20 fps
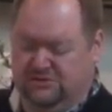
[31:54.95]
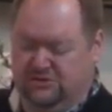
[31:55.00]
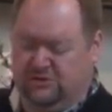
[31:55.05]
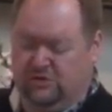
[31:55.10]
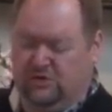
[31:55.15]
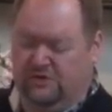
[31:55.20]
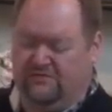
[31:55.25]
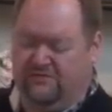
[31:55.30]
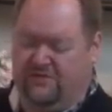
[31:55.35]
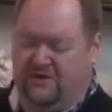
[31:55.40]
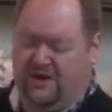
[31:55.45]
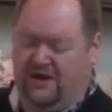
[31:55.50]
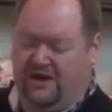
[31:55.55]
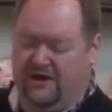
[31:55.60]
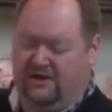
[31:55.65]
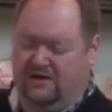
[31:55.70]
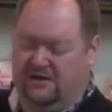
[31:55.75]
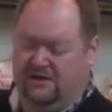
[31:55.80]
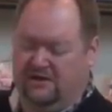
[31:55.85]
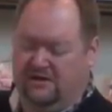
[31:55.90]
You have
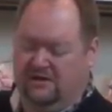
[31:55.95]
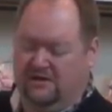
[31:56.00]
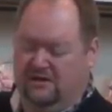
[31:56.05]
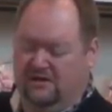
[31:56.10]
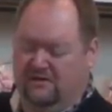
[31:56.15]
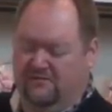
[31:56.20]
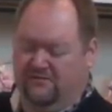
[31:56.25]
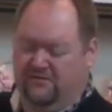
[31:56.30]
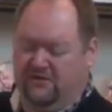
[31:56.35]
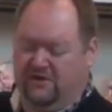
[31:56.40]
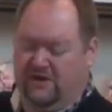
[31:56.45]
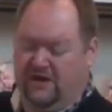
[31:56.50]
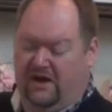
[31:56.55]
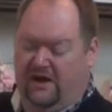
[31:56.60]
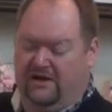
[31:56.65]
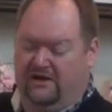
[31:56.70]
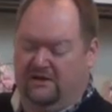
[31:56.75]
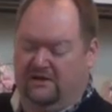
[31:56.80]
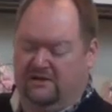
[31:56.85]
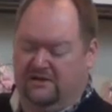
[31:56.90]
not
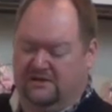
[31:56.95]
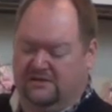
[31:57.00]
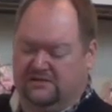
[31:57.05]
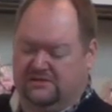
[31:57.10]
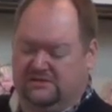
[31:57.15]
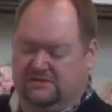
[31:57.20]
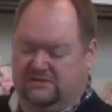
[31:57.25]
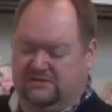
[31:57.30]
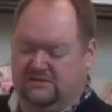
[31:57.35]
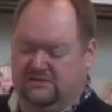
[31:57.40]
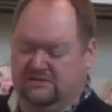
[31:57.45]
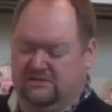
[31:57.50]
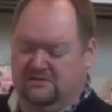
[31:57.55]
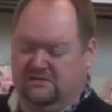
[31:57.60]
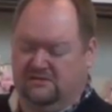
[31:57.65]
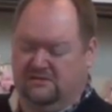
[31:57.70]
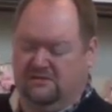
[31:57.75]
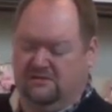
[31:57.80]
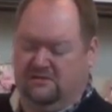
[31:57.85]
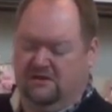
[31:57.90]
forgotten us.
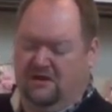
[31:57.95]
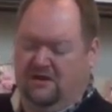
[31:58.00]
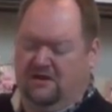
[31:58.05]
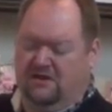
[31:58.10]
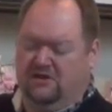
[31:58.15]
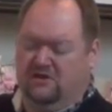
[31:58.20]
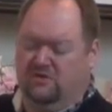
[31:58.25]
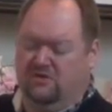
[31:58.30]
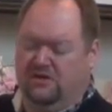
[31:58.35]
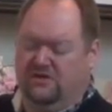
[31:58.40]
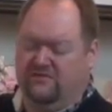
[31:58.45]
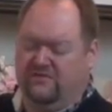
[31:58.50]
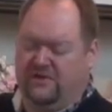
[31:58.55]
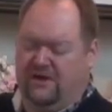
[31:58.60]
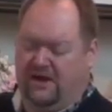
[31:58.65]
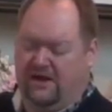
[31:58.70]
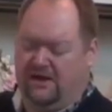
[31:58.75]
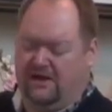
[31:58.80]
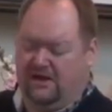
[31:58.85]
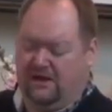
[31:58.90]
You have
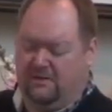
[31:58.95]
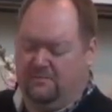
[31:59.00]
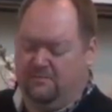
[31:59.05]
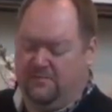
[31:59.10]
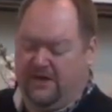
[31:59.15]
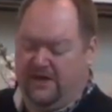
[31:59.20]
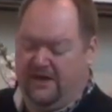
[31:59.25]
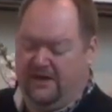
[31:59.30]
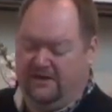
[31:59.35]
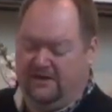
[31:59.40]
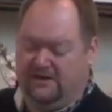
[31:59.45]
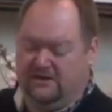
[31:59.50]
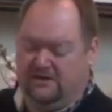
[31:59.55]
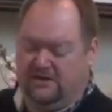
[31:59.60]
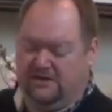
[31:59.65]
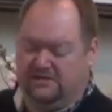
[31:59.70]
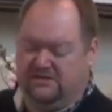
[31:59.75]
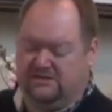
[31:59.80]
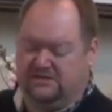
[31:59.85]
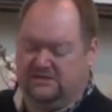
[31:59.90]
not abandoned
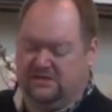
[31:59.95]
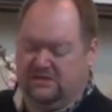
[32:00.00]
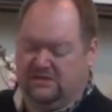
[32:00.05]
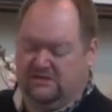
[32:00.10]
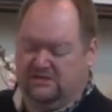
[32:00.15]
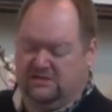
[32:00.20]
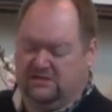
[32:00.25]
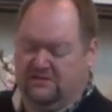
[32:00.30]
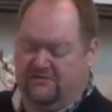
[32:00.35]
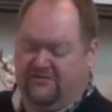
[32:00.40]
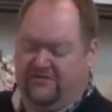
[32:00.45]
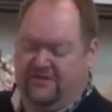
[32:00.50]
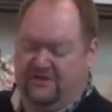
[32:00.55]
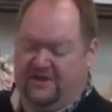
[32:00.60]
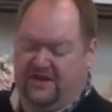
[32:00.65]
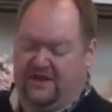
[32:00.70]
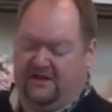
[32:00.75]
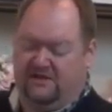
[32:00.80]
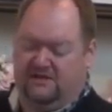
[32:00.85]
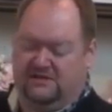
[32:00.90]
us to the
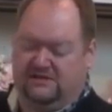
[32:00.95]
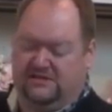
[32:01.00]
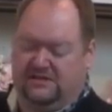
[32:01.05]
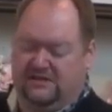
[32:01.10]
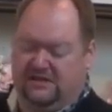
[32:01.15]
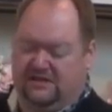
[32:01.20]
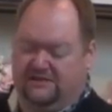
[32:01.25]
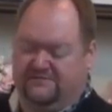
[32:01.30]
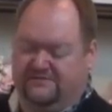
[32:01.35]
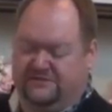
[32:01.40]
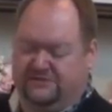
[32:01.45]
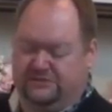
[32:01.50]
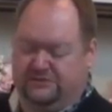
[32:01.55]
finality of